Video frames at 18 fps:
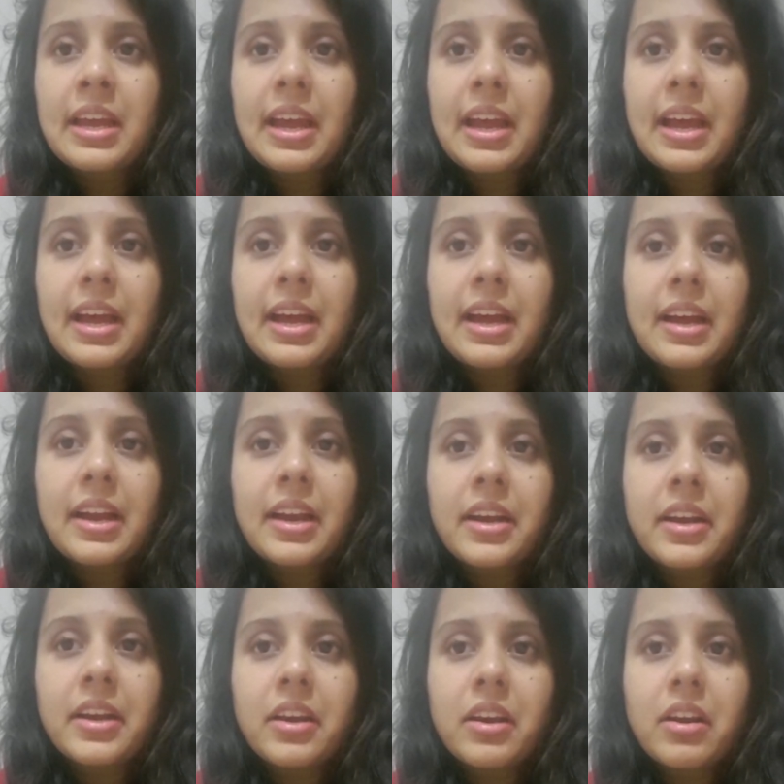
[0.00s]

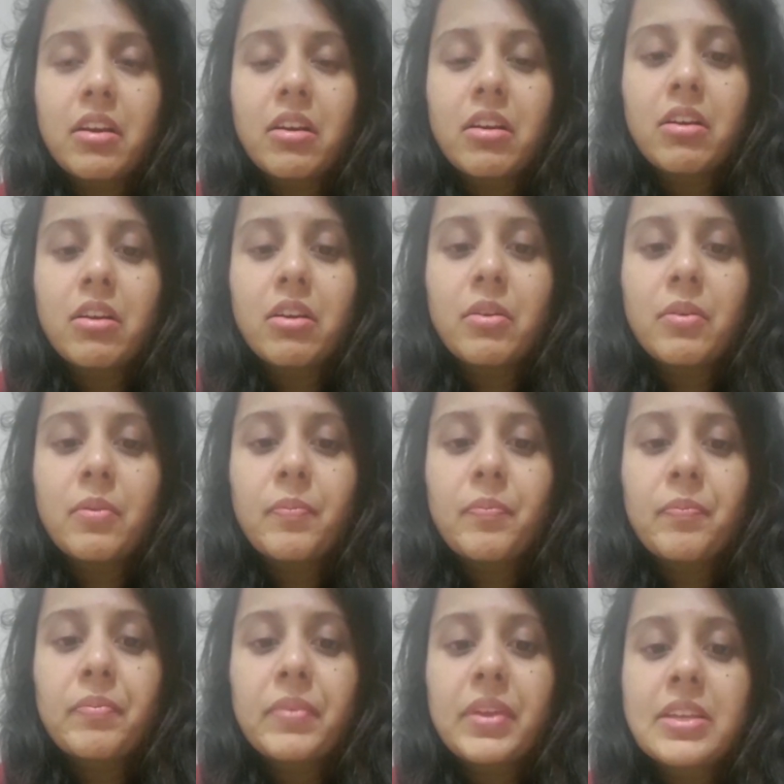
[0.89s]

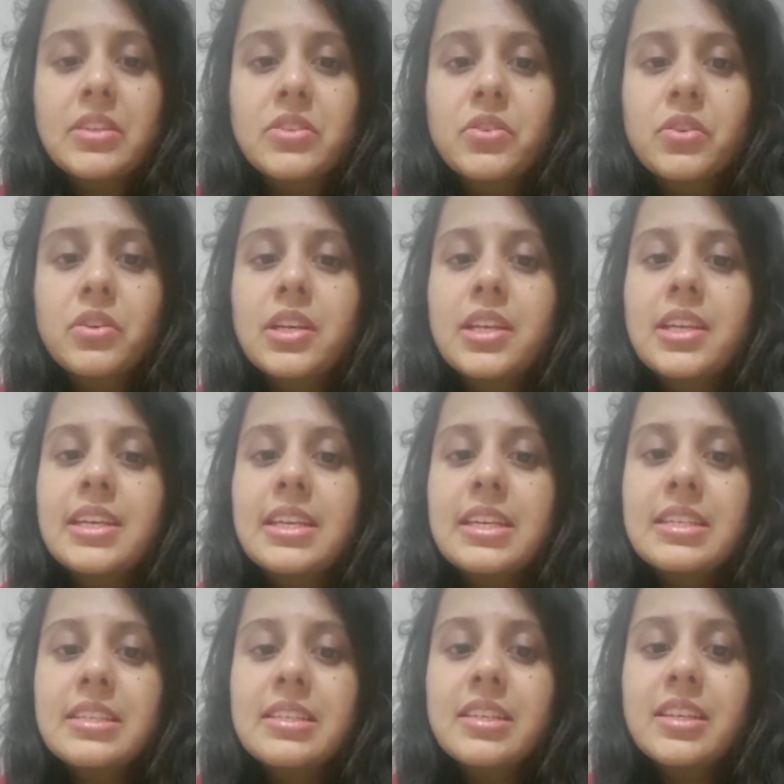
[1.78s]
And it's really
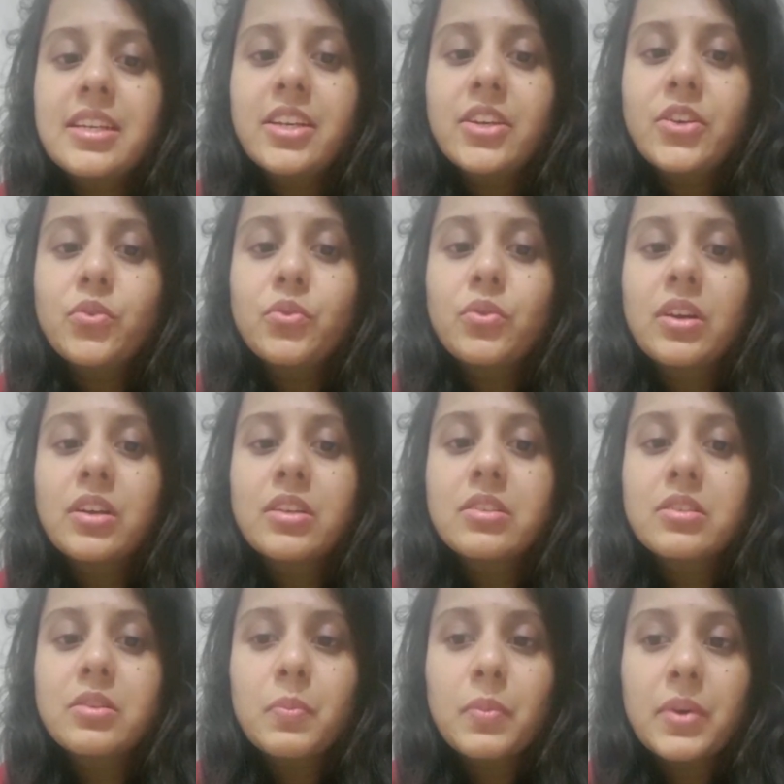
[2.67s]
easy to
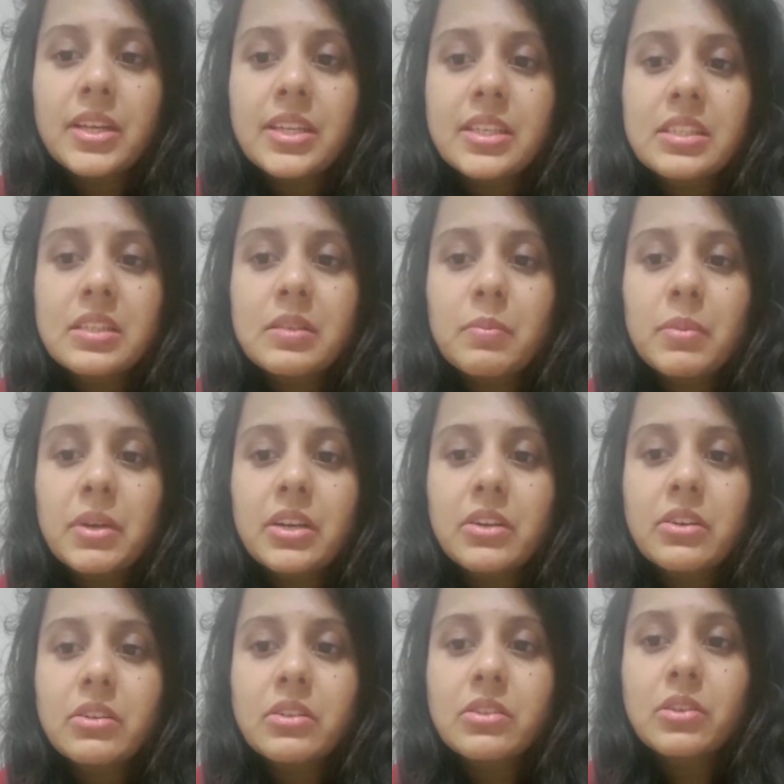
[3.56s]
customize the
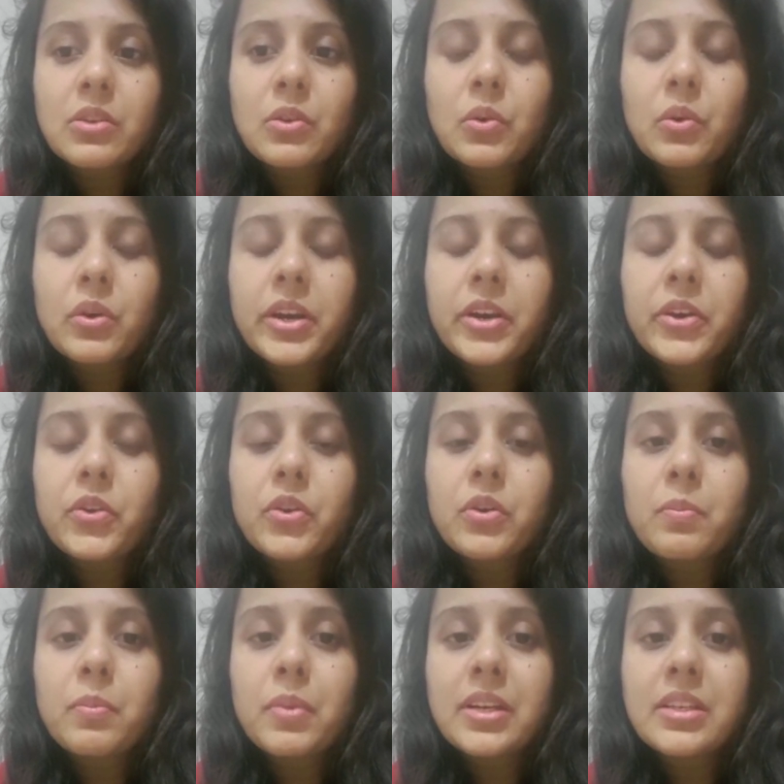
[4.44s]
mattress according to
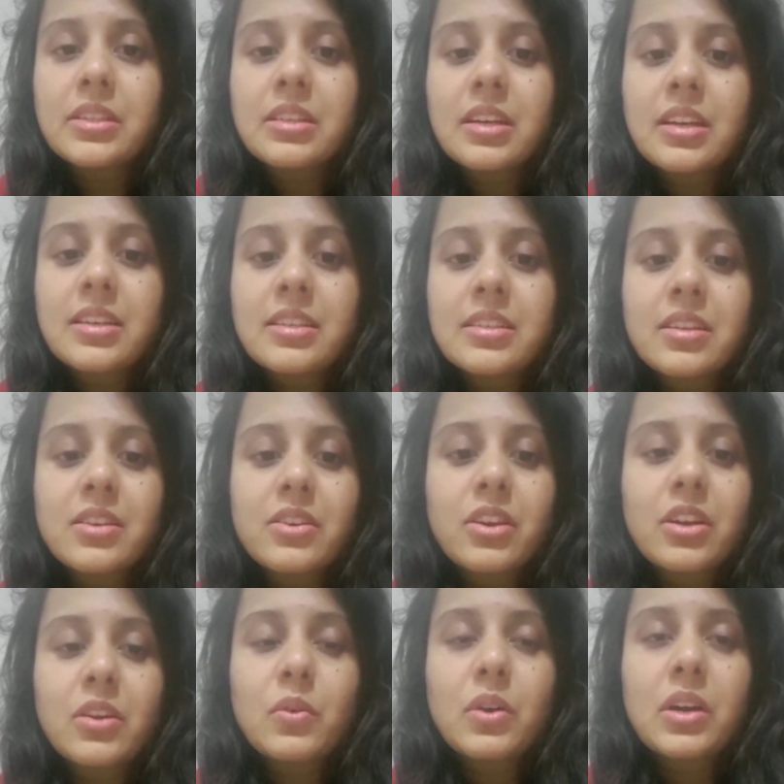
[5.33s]
your bed size
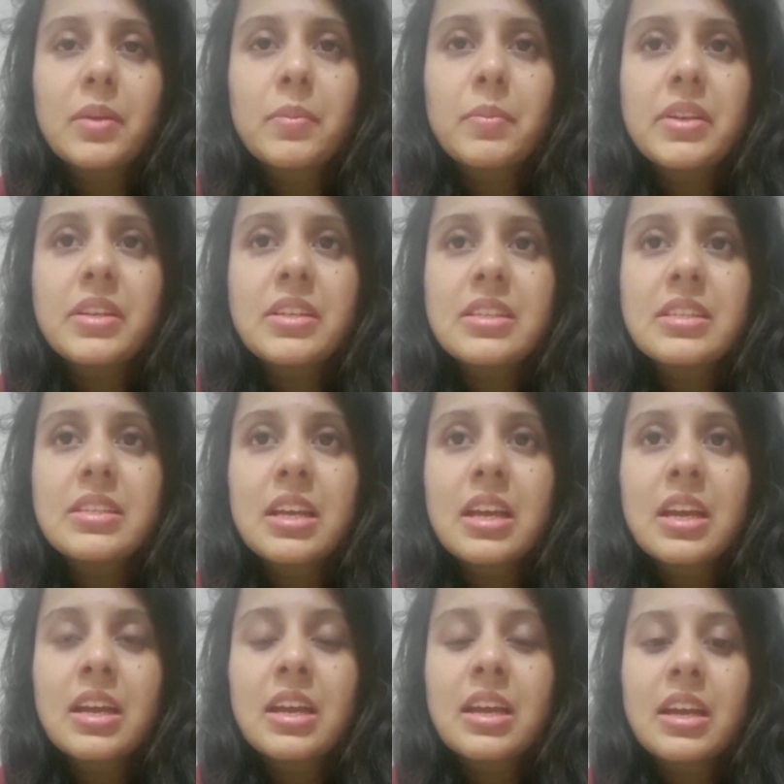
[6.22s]
and requirements.
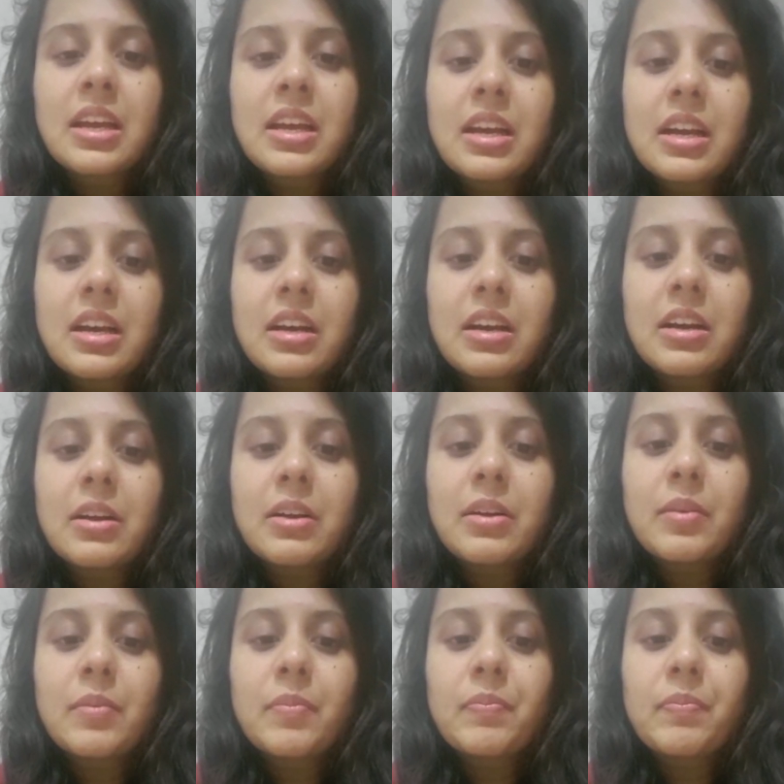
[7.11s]

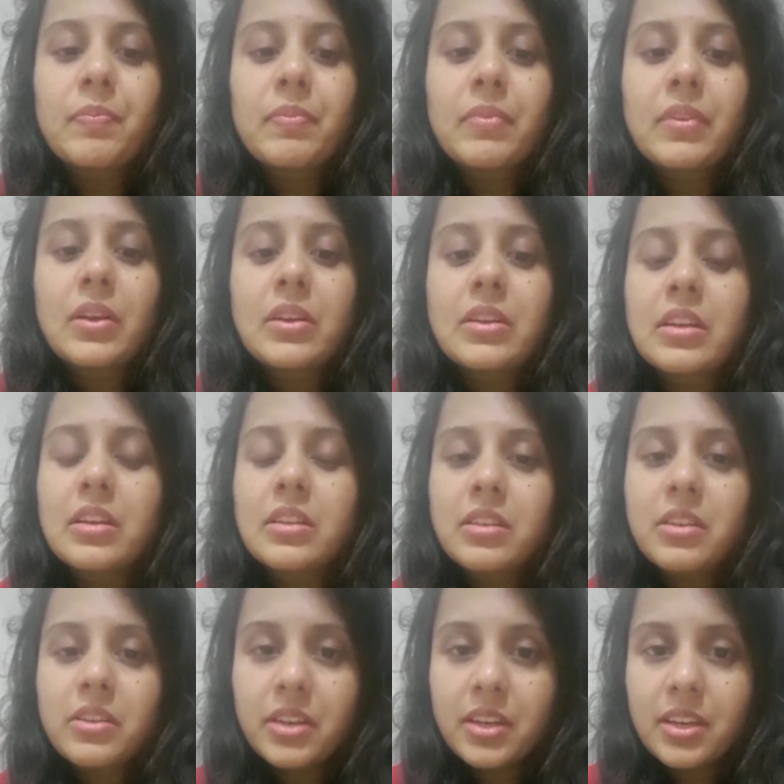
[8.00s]

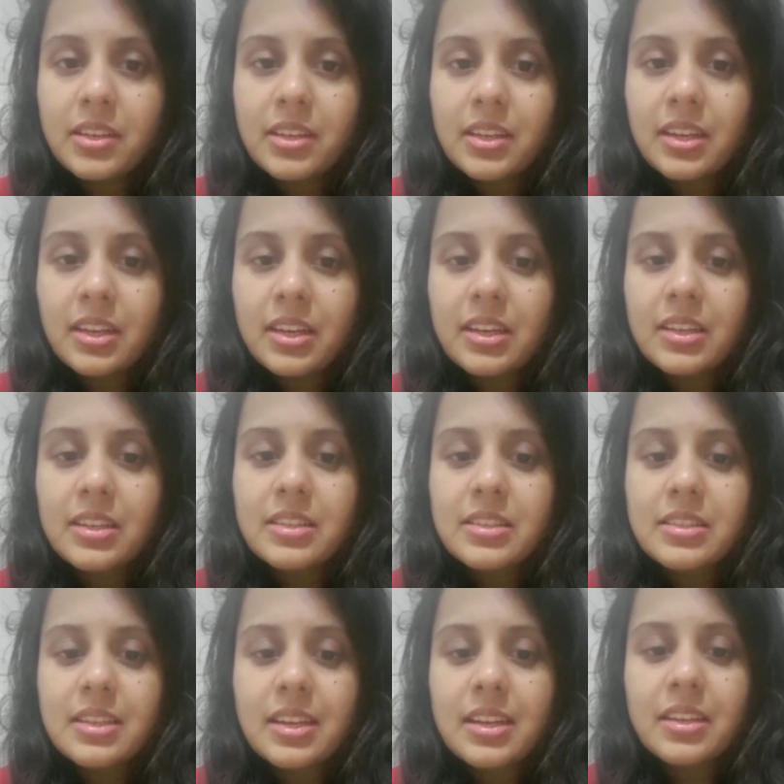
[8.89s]
Another great thing
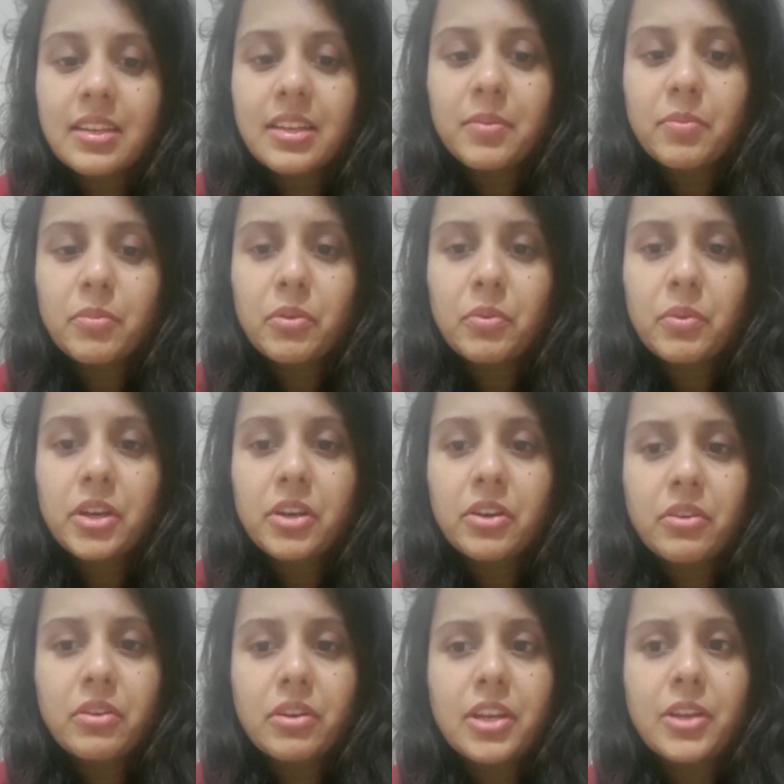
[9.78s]
is that they
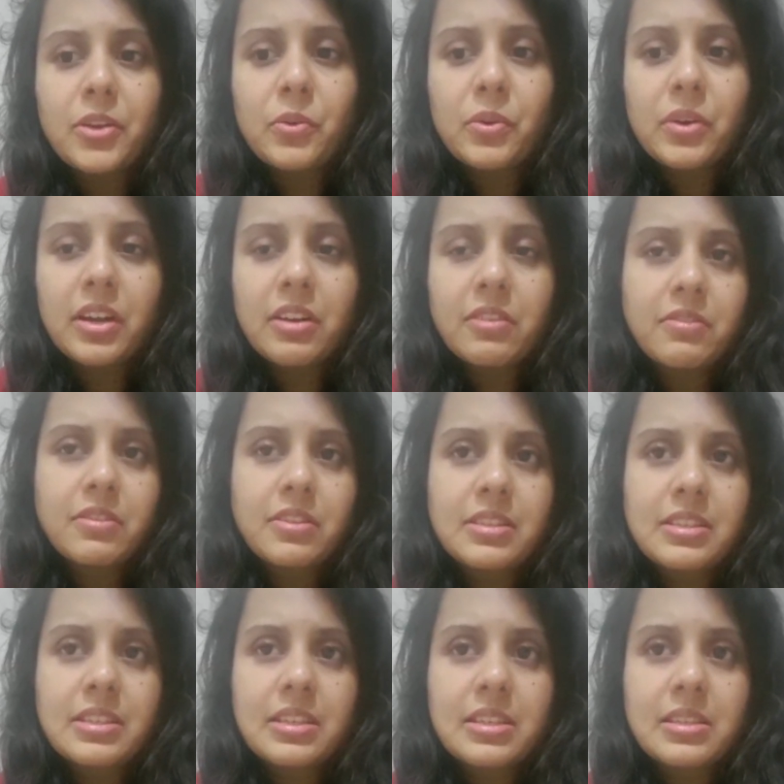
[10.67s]
provide really good after
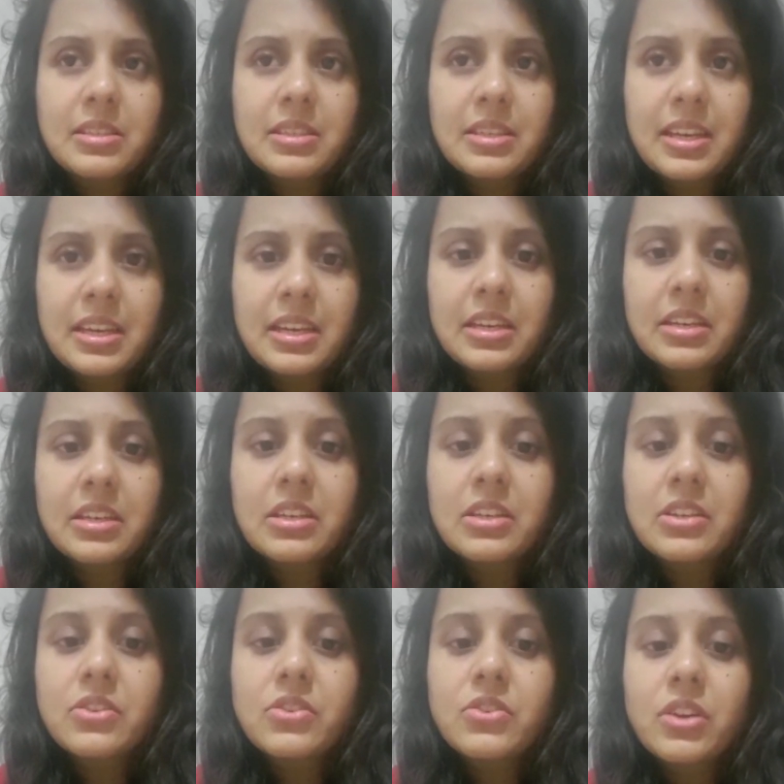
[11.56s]
sales care
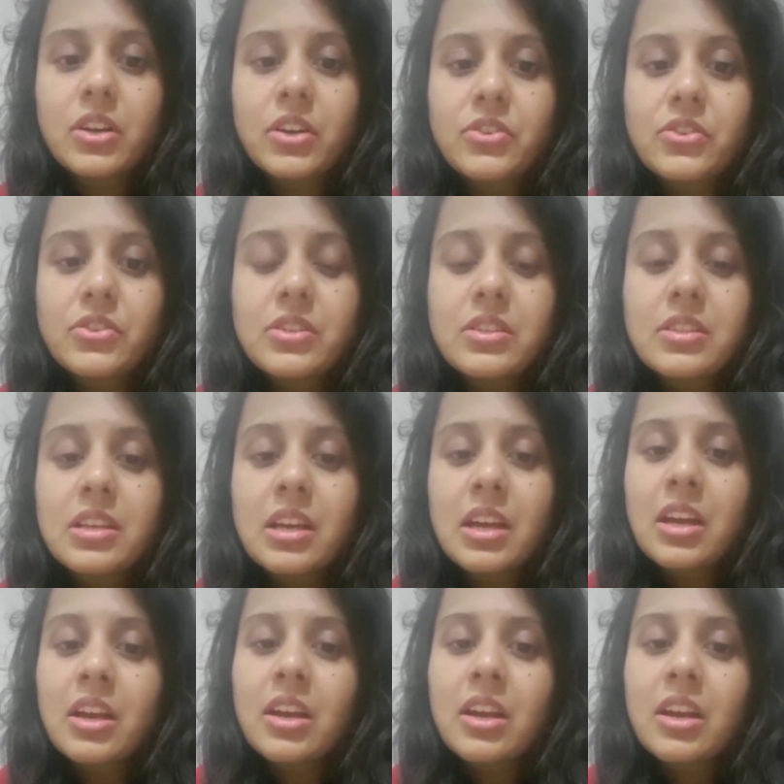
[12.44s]
and instructions.